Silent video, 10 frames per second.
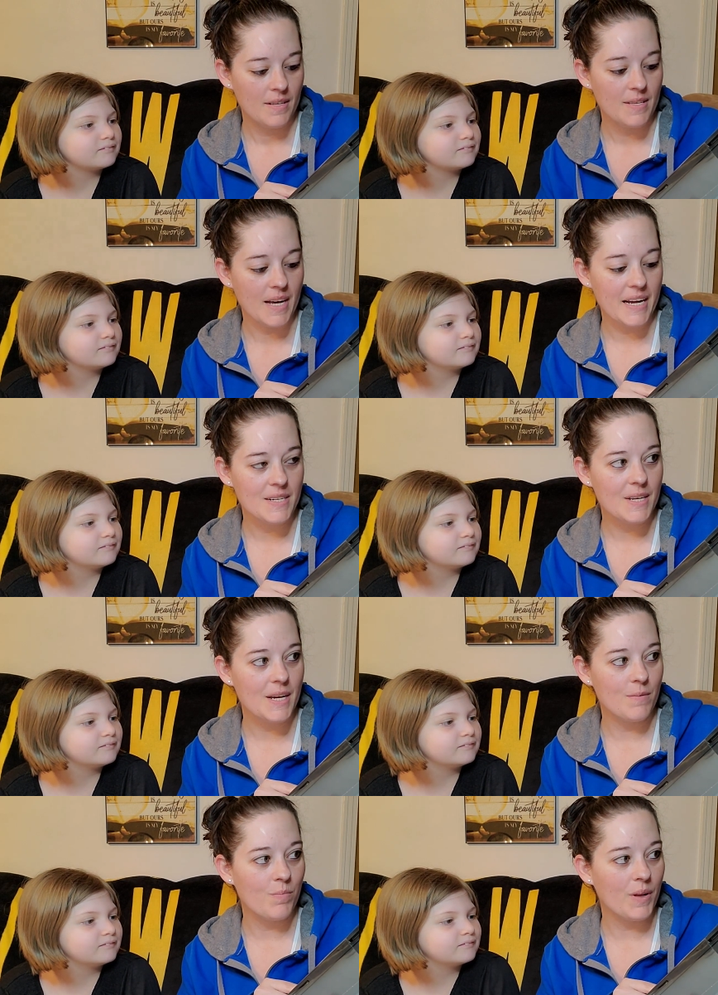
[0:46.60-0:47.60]

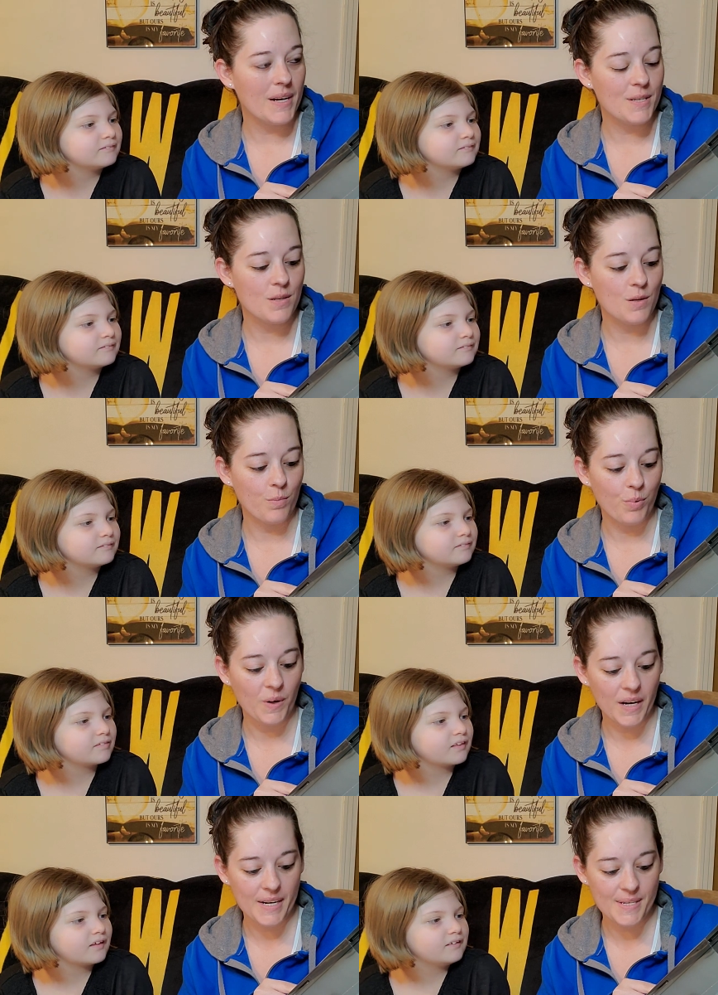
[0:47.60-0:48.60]
Speaker 1: nineteen plus
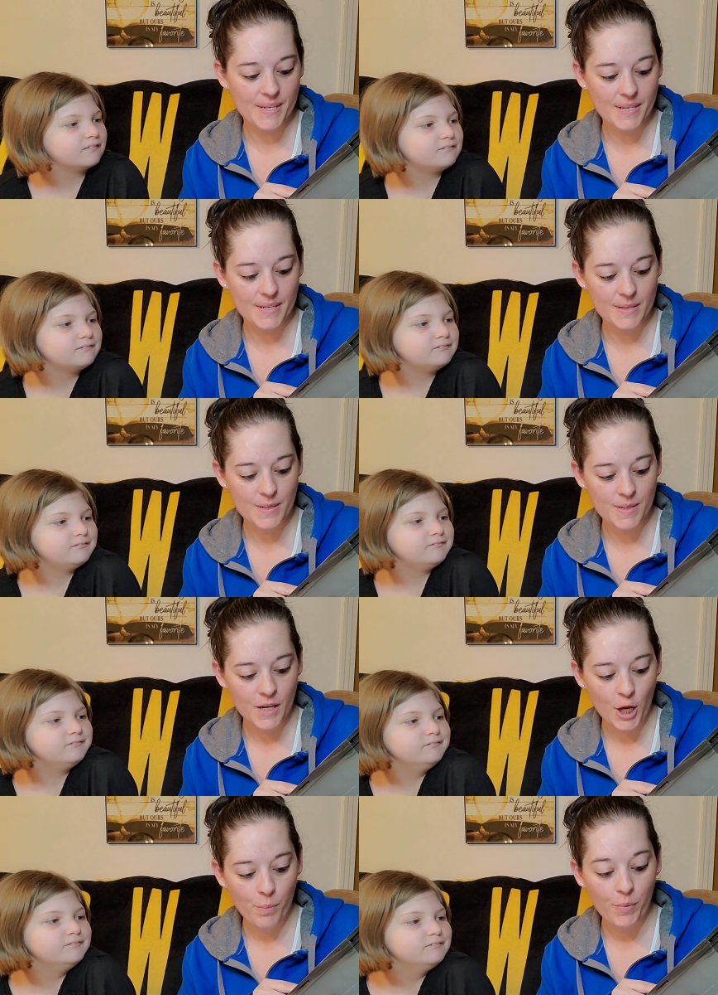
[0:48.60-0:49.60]
surprises,
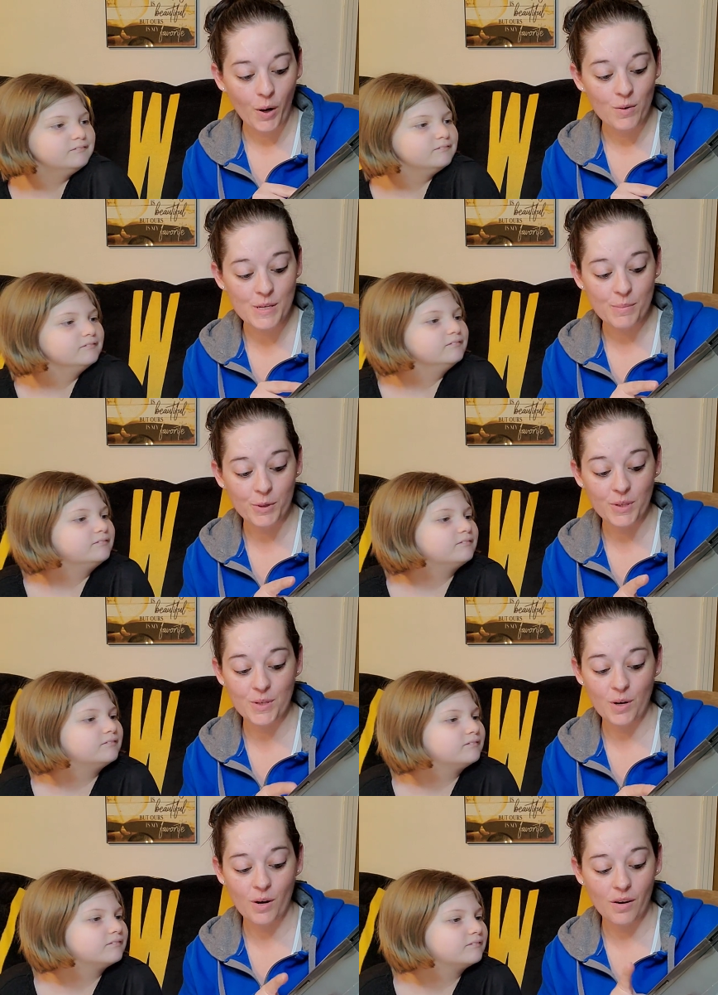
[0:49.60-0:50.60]

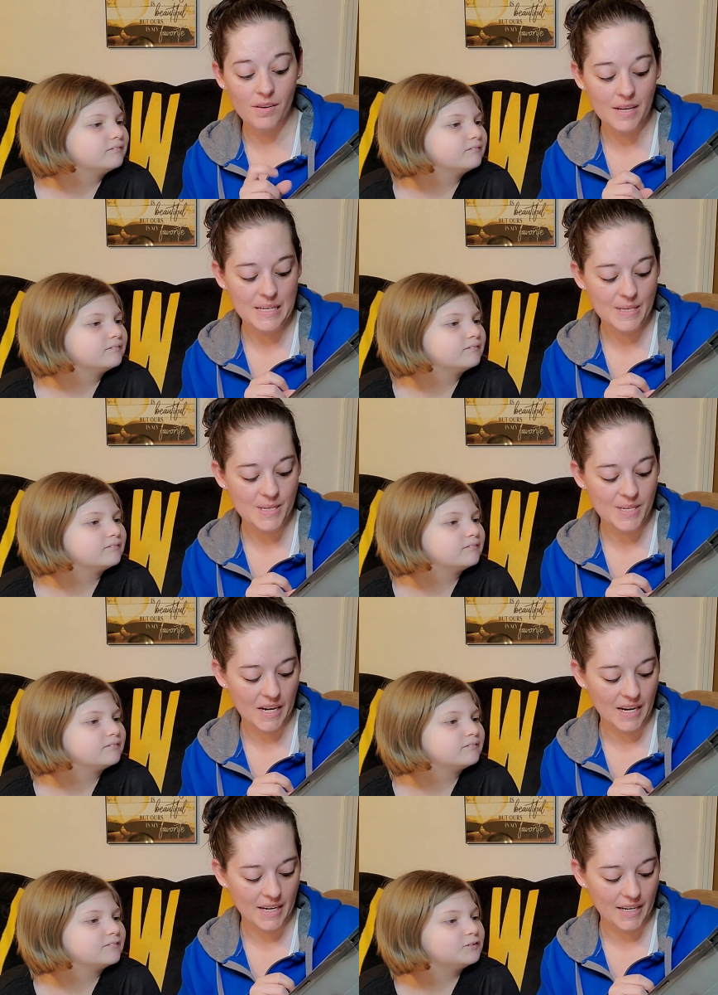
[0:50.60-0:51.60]
posable doll
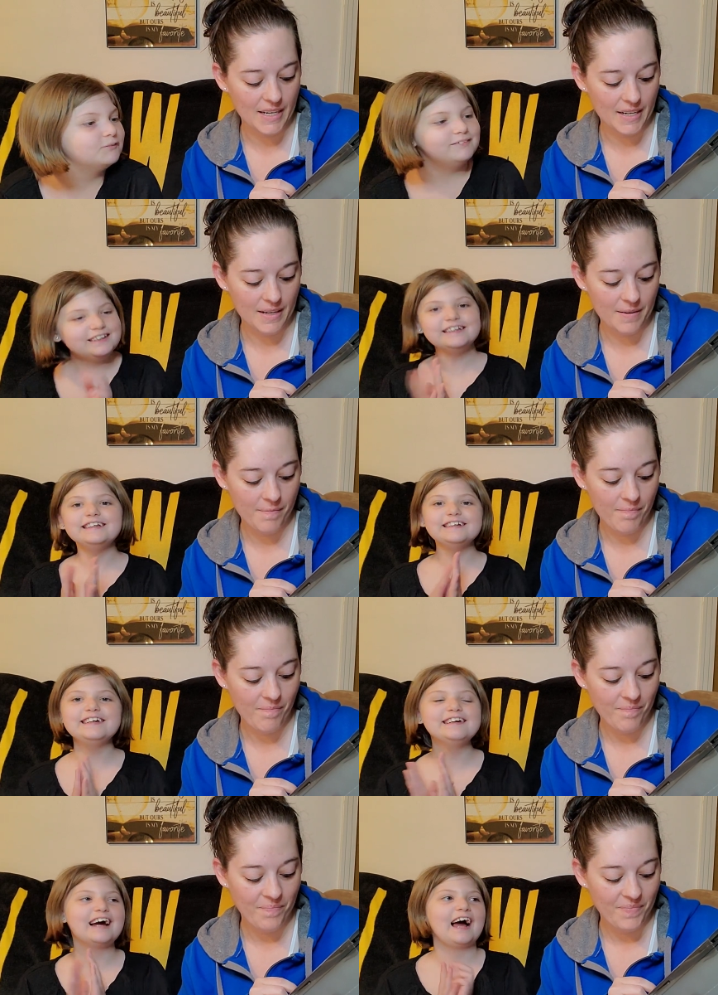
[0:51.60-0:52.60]
inside.
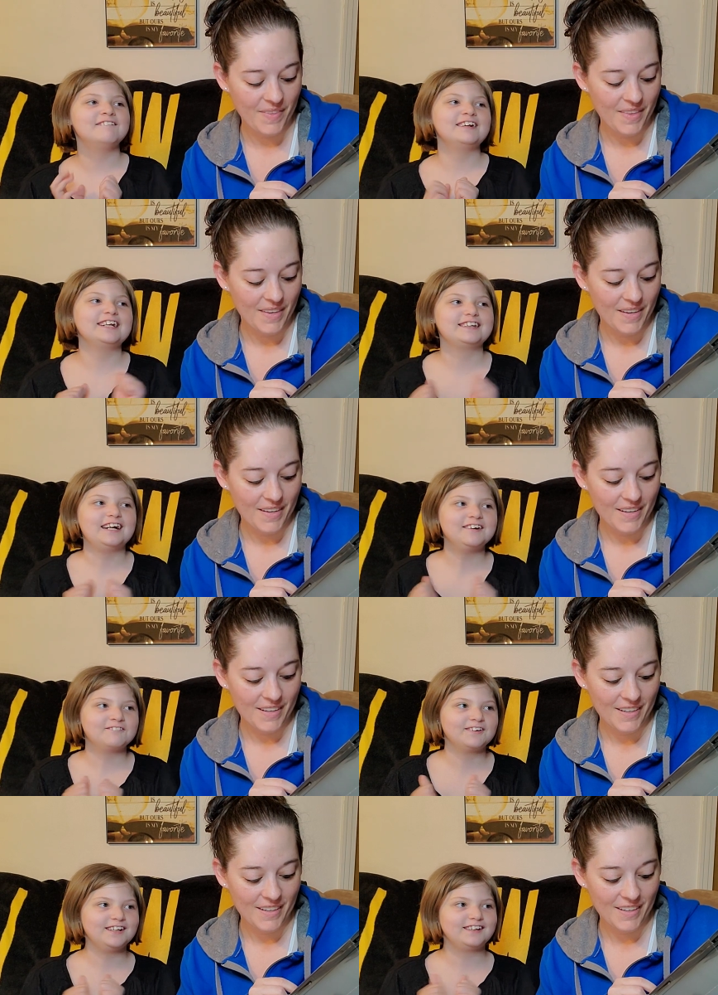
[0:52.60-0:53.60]
Whee!
Speaker 2: I've been
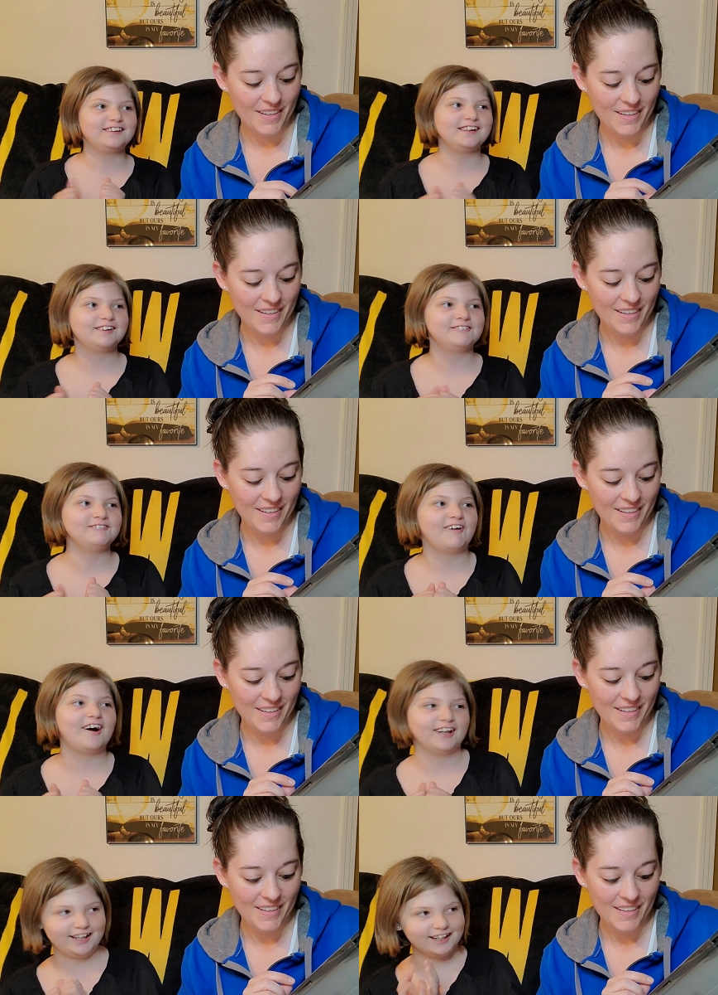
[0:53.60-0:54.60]
excited for this since we
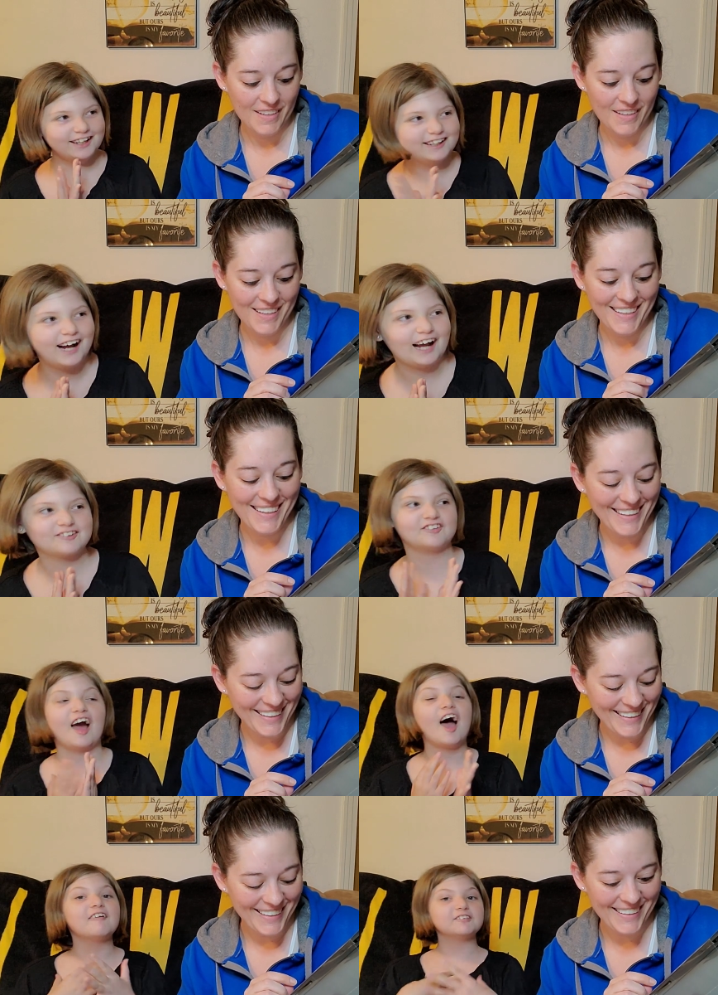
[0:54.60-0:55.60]
bought it. Actually,
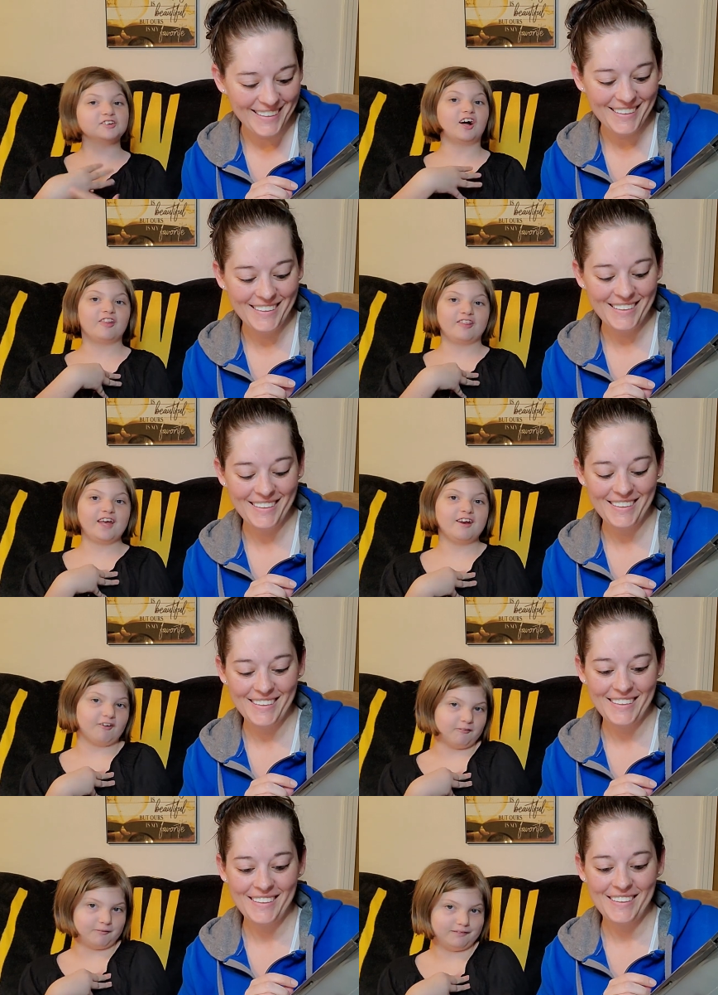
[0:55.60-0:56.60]
I was not
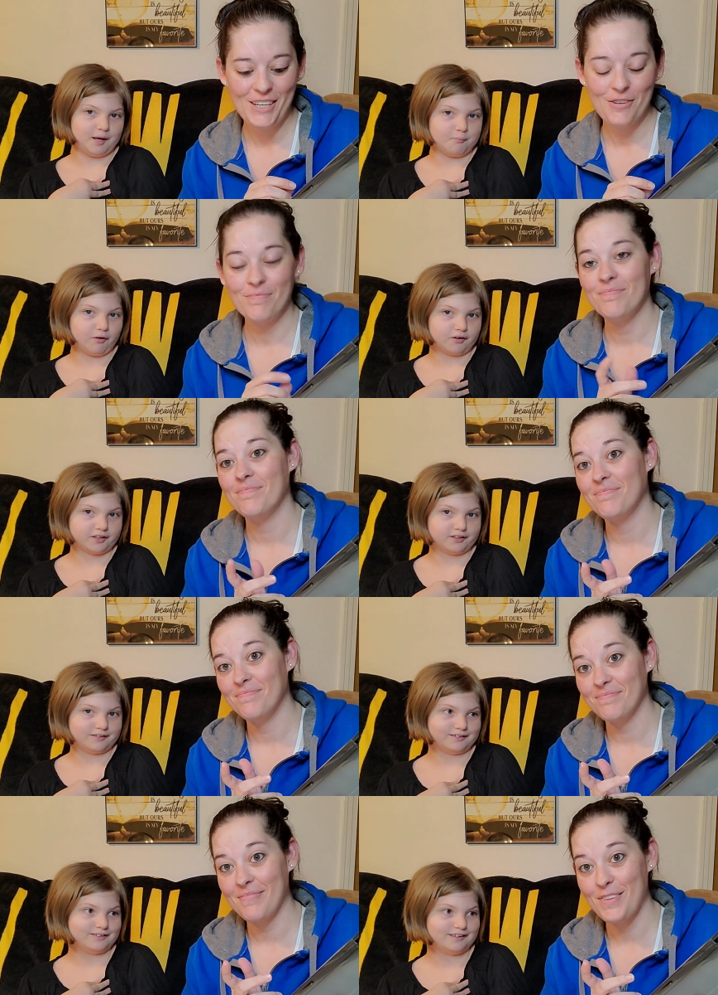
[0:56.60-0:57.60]
there when they bought
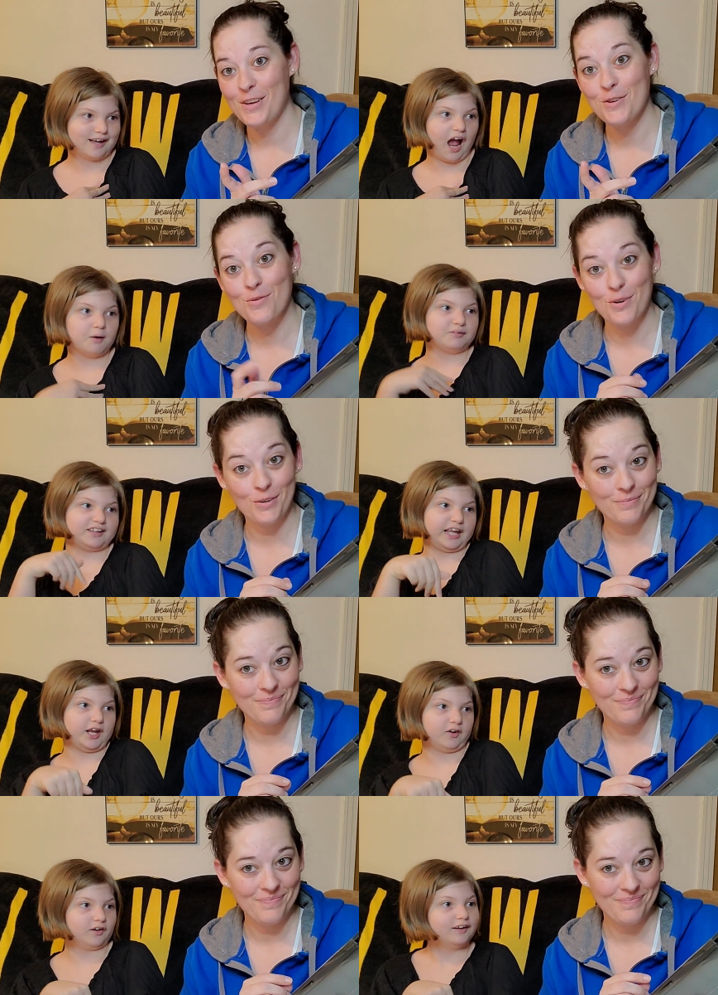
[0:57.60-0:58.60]
it.
Speaker 1: I was here.